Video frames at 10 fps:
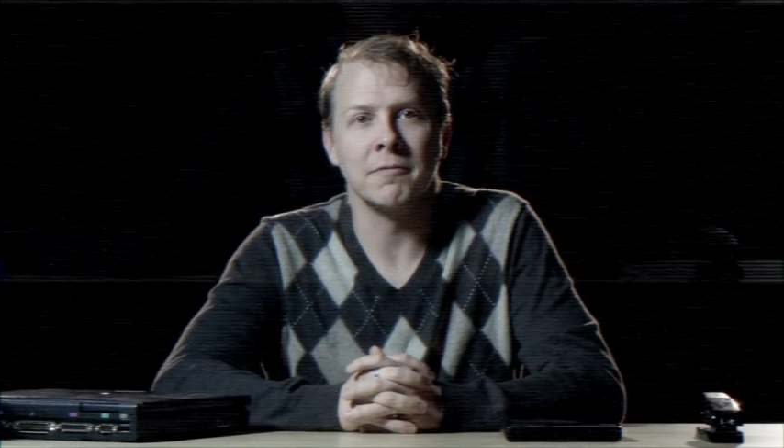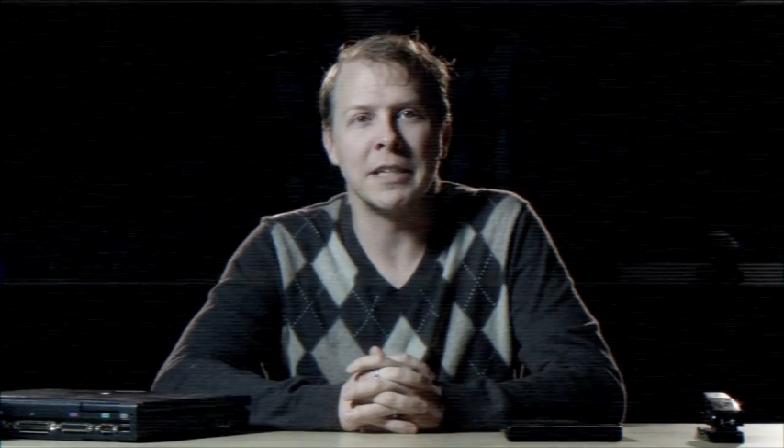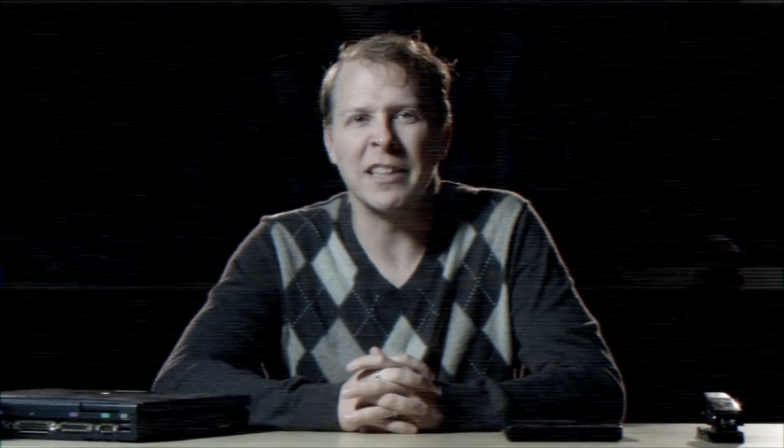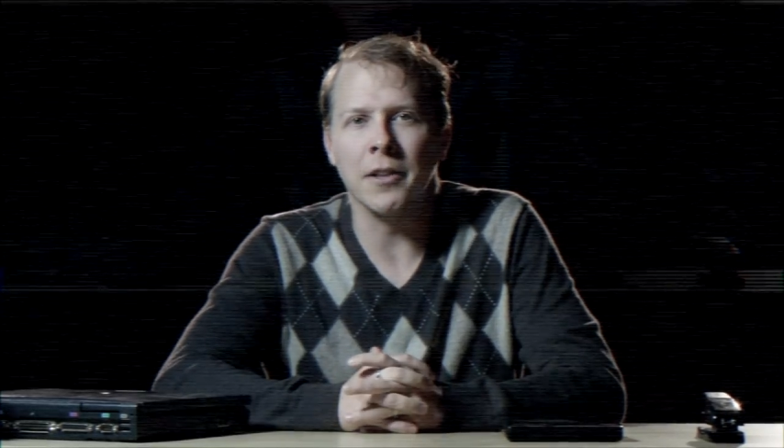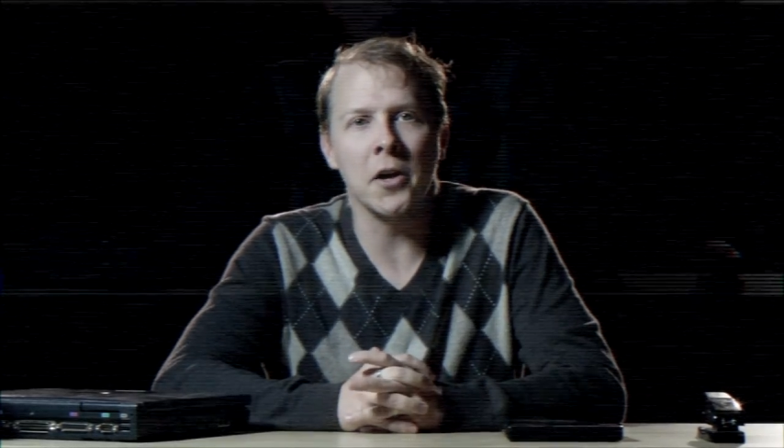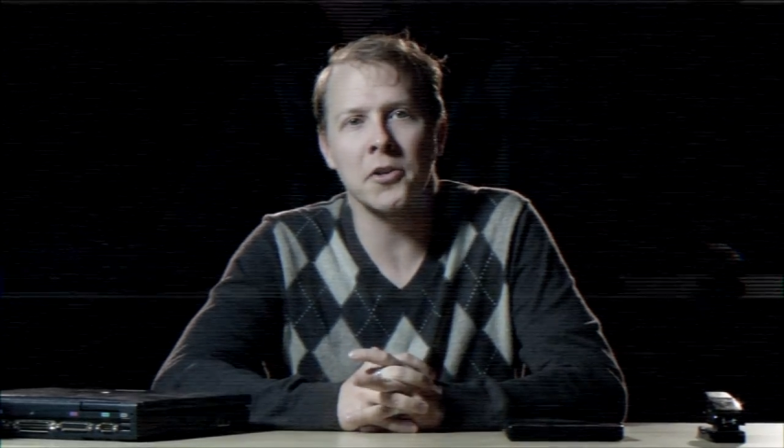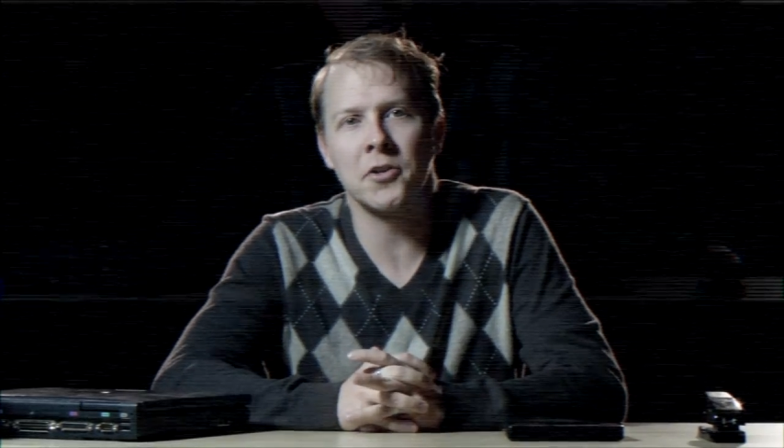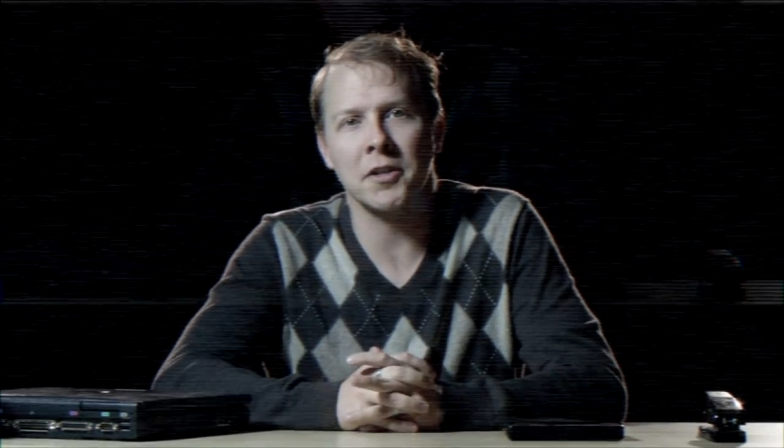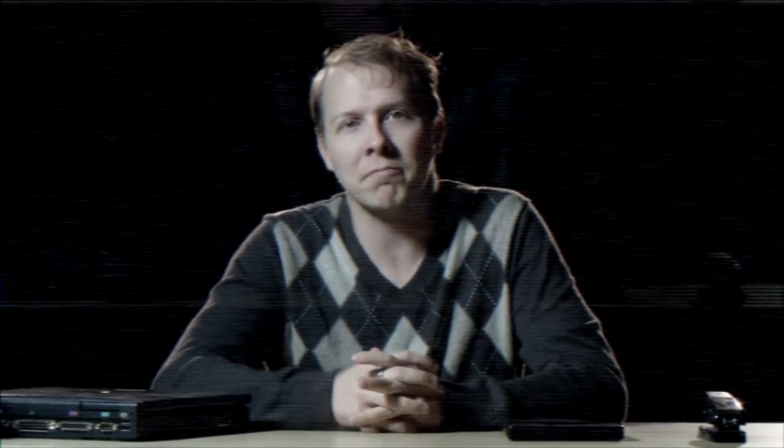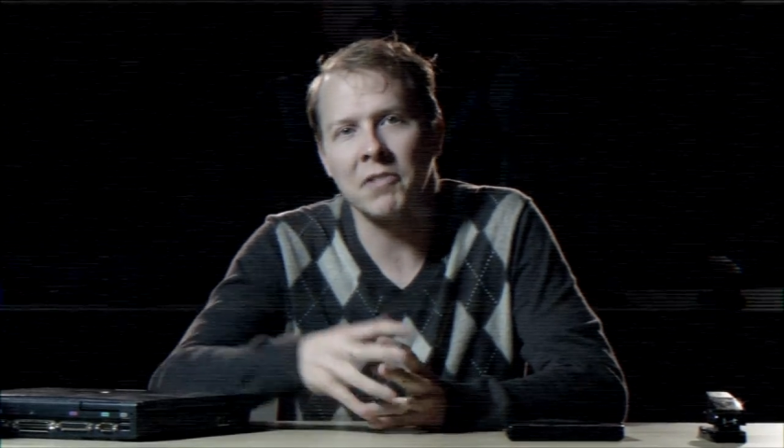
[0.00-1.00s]
eat
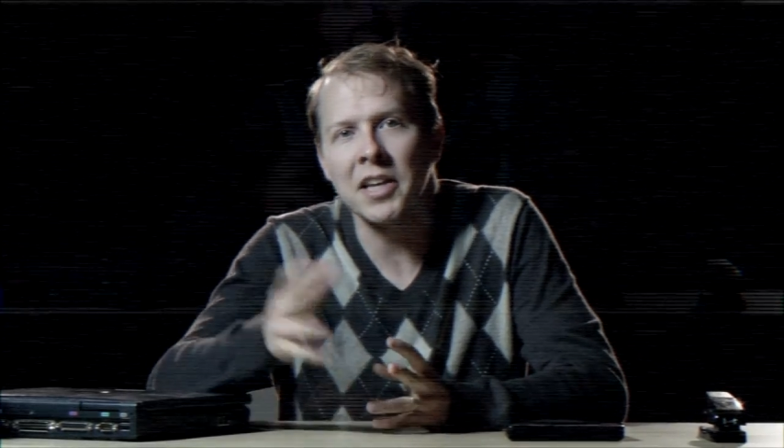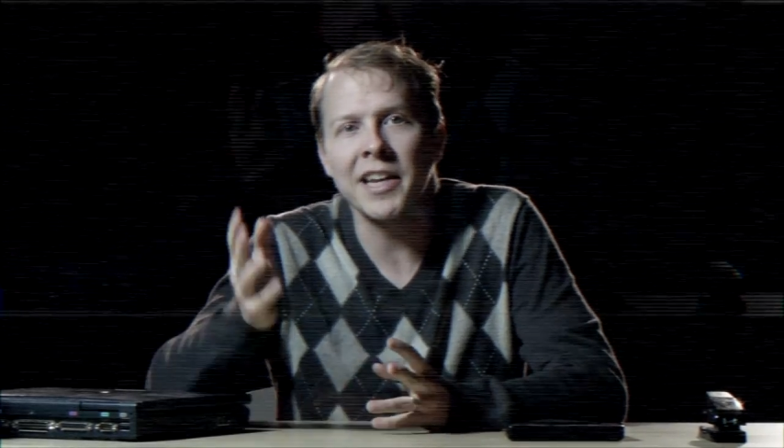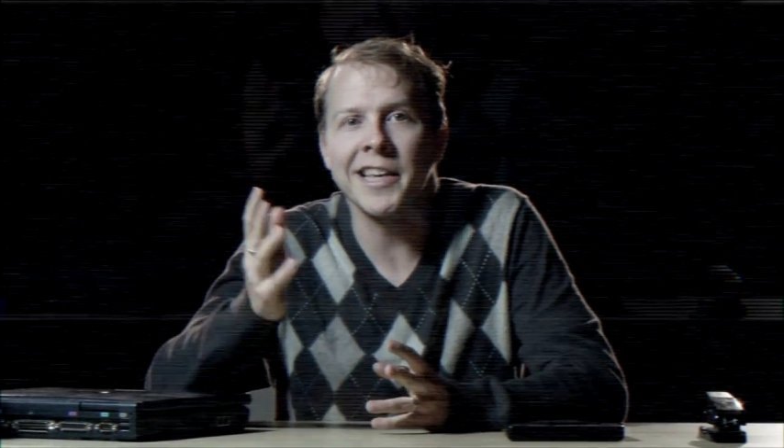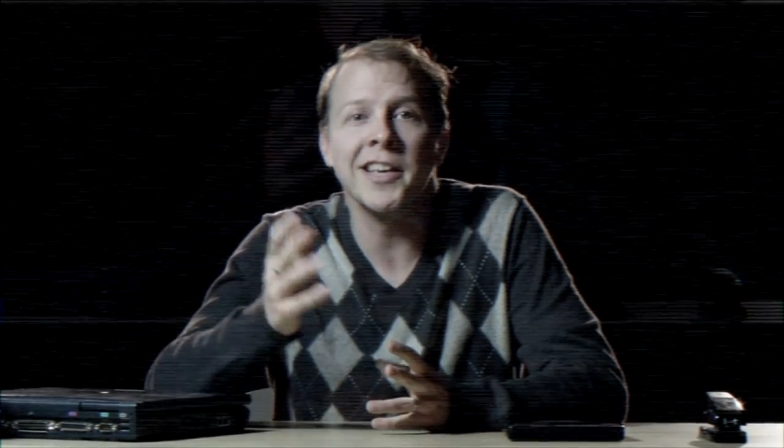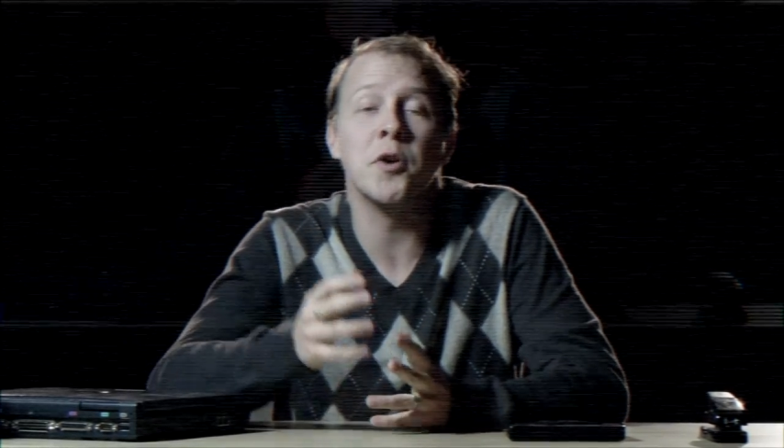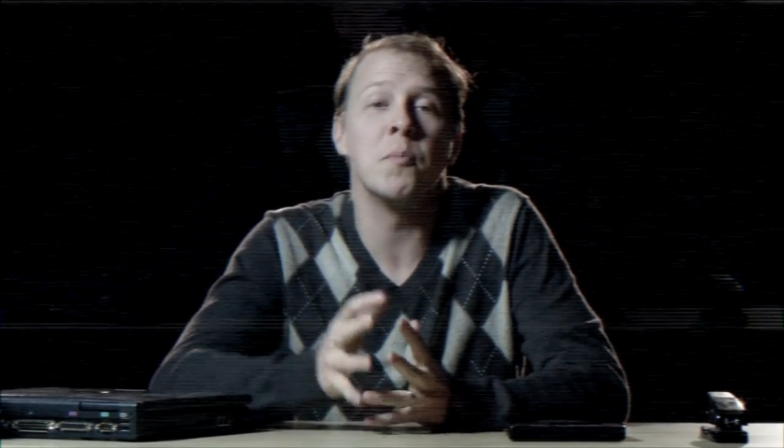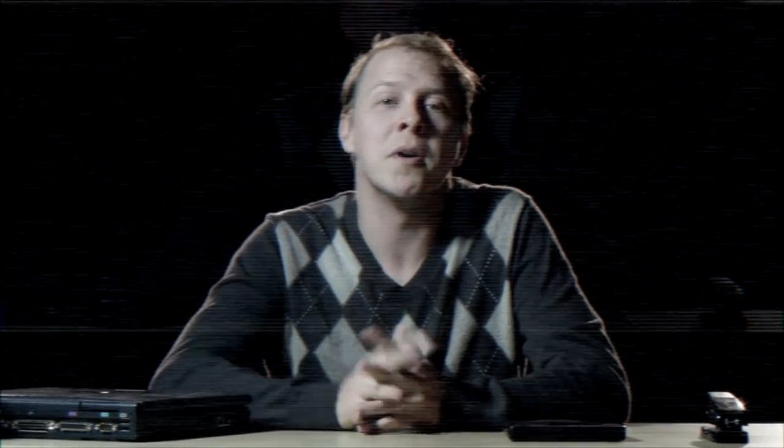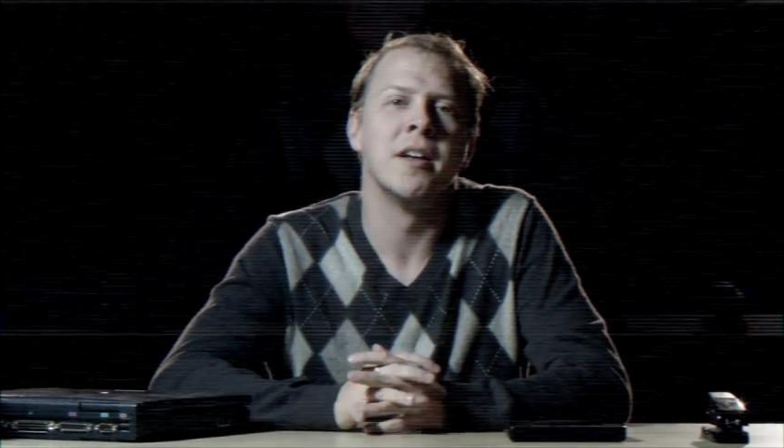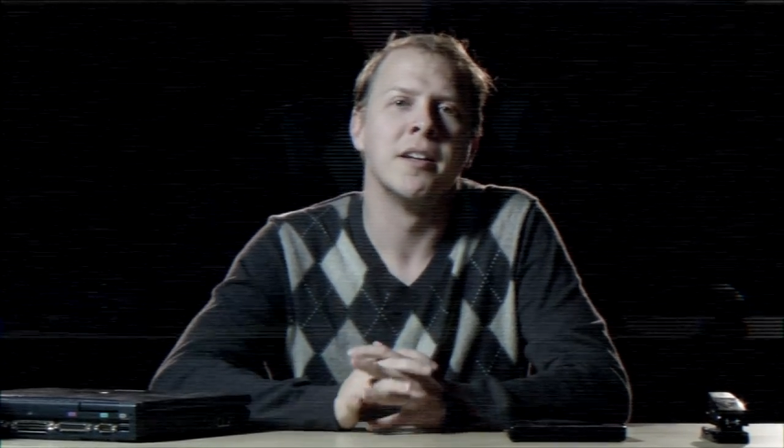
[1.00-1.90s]
lunch at 10 a.m.,